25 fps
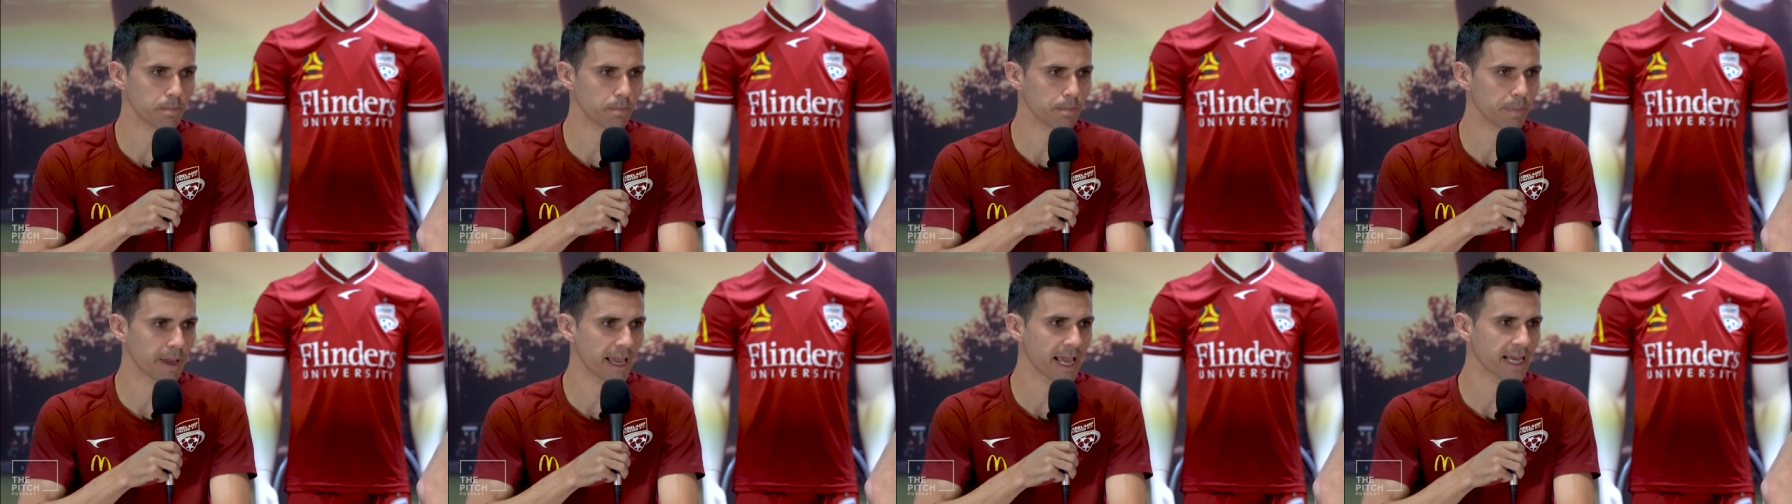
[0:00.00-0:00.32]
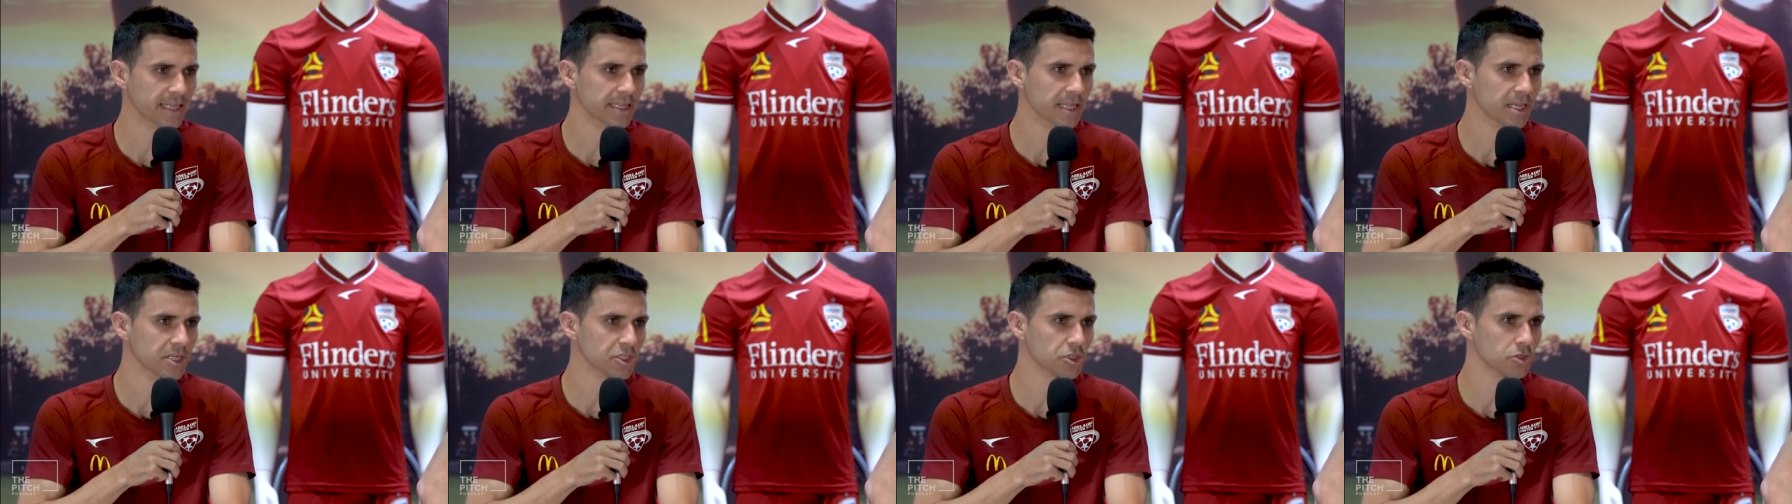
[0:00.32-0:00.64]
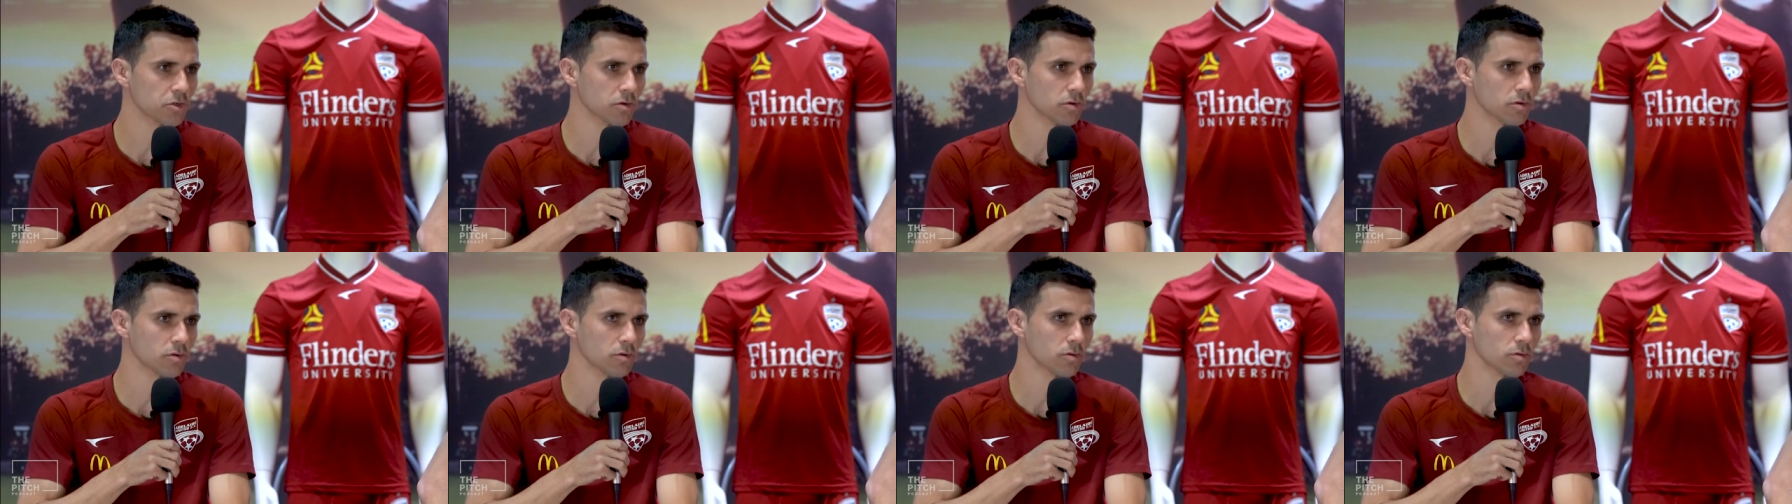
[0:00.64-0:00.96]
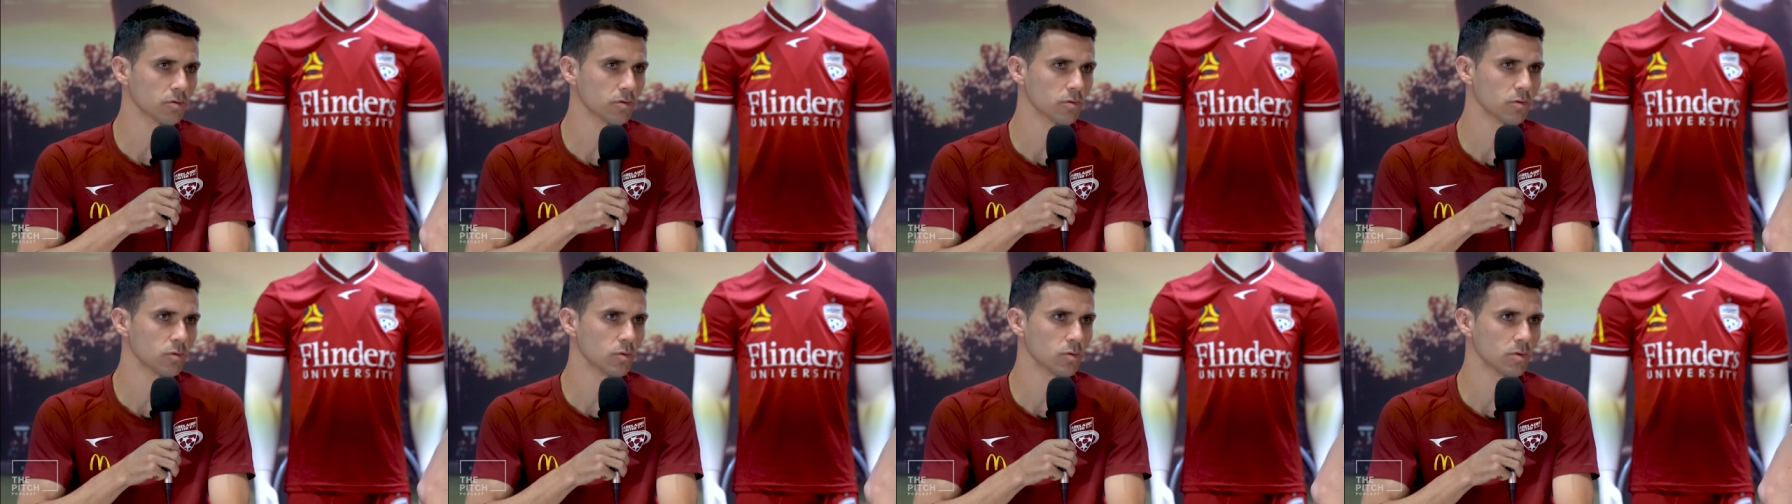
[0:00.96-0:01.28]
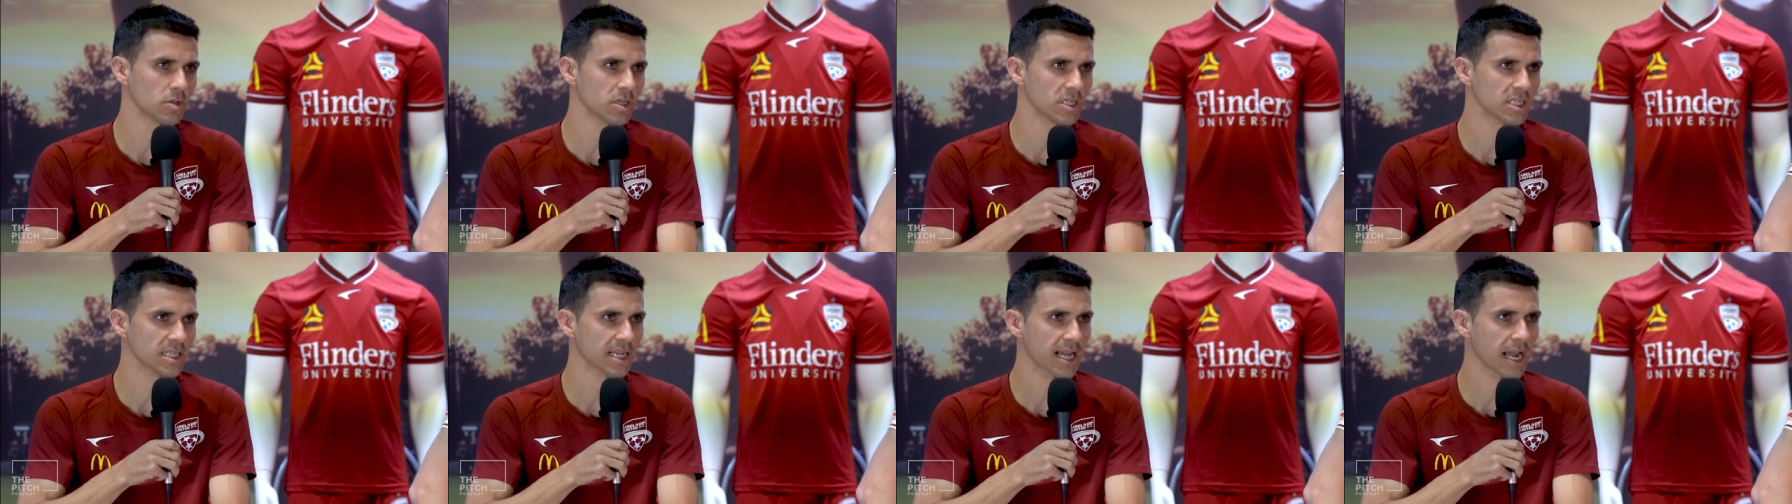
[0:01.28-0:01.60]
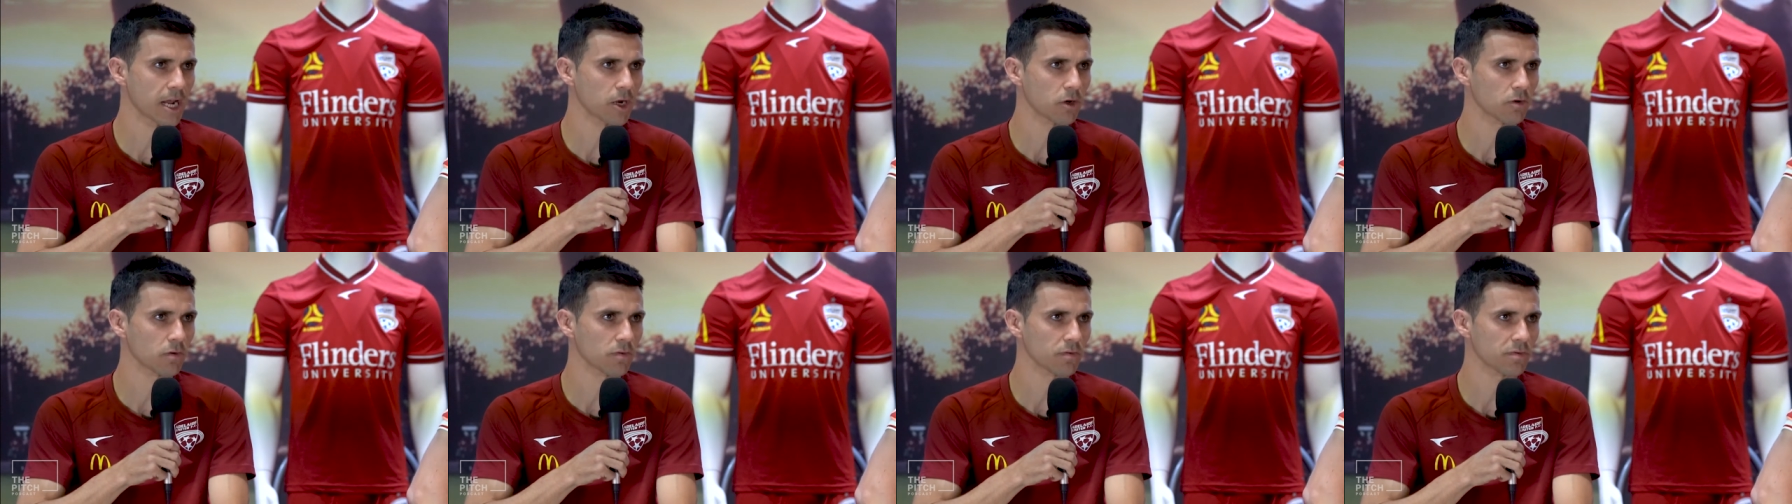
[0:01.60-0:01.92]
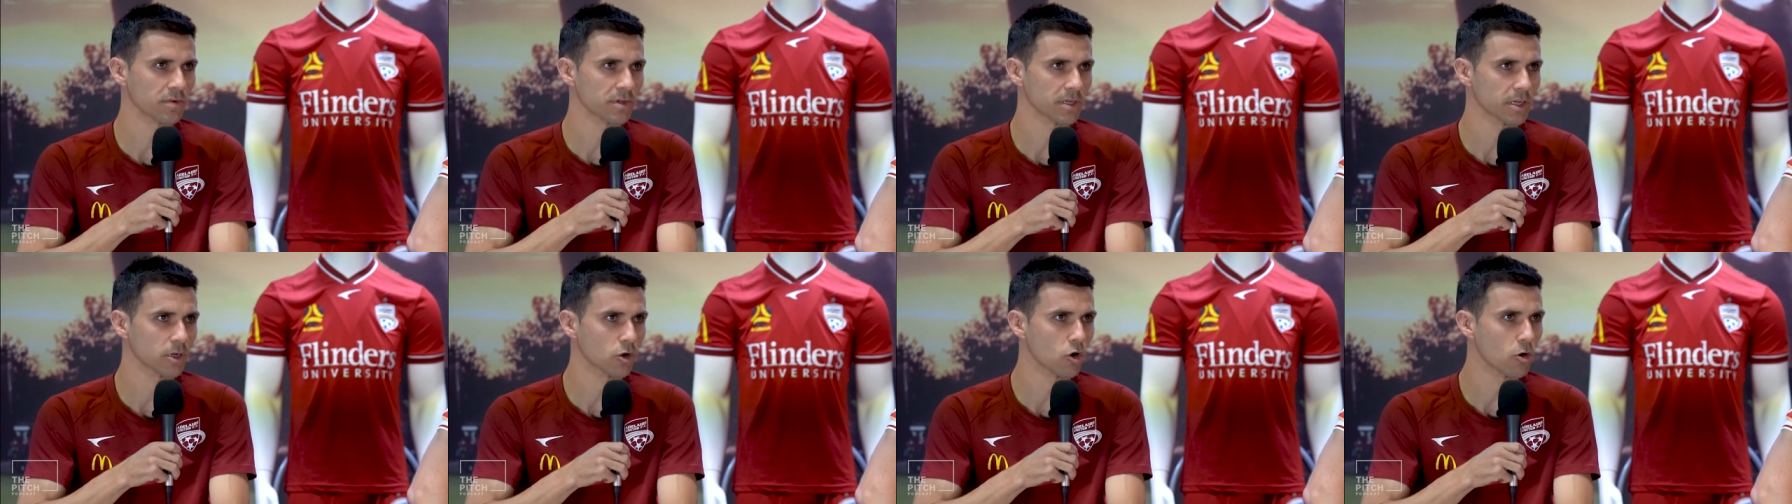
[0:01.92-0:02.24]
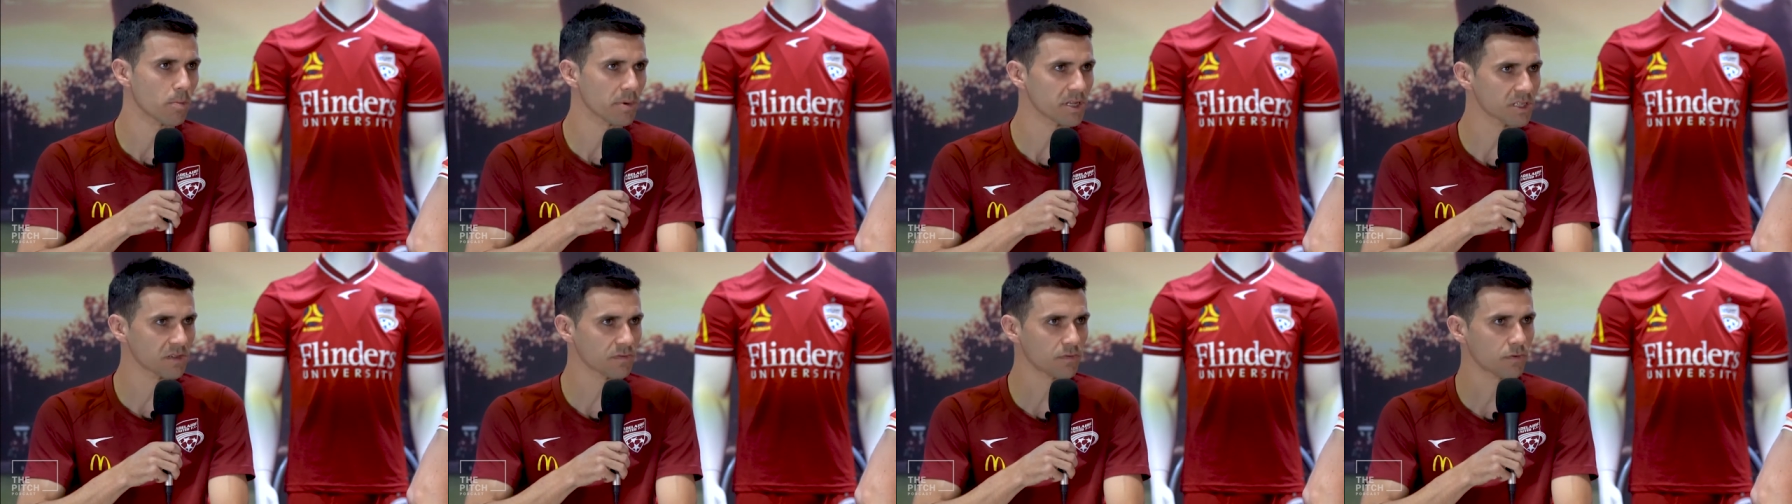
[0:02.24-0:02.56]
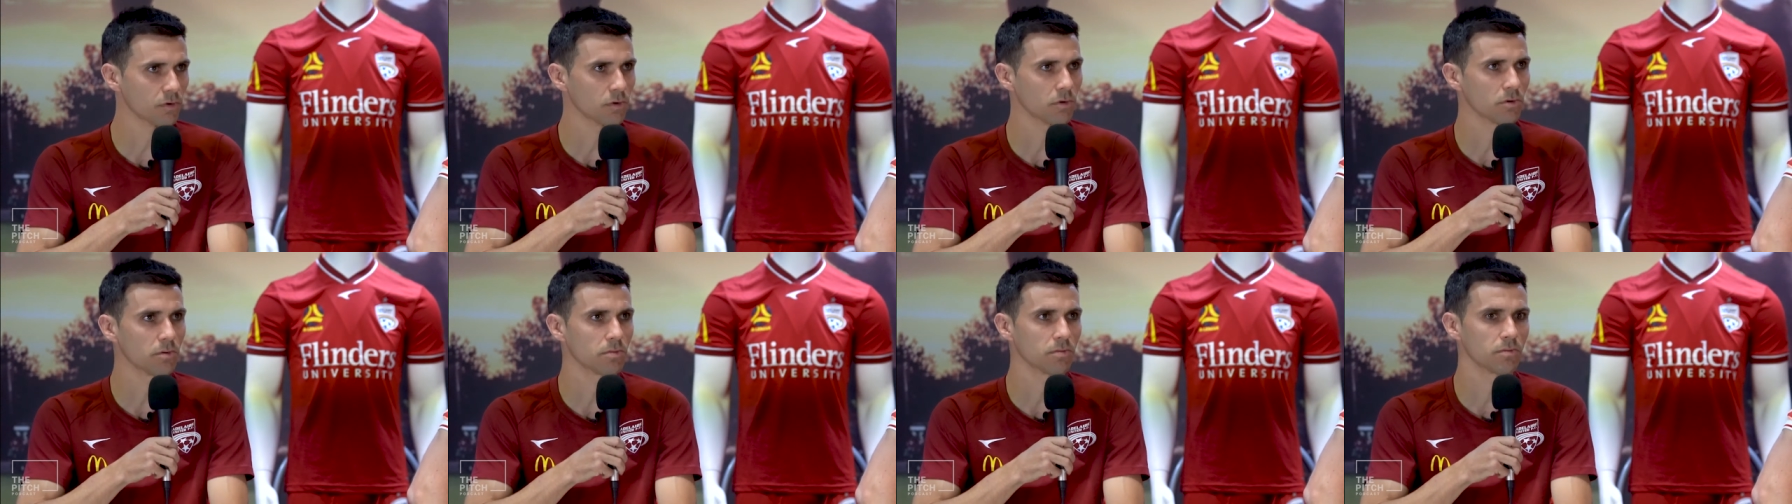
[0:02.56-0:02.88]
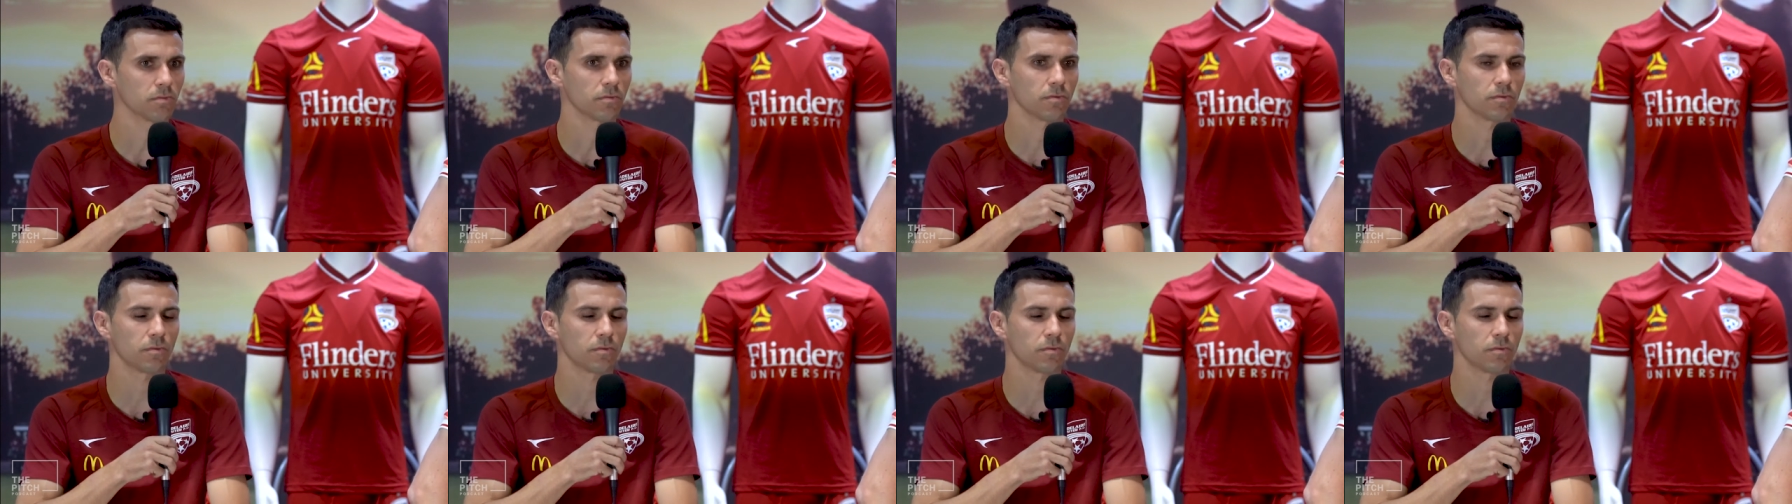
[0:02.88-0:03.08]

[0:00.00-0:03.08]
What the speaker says: pay attention to this kind of comments from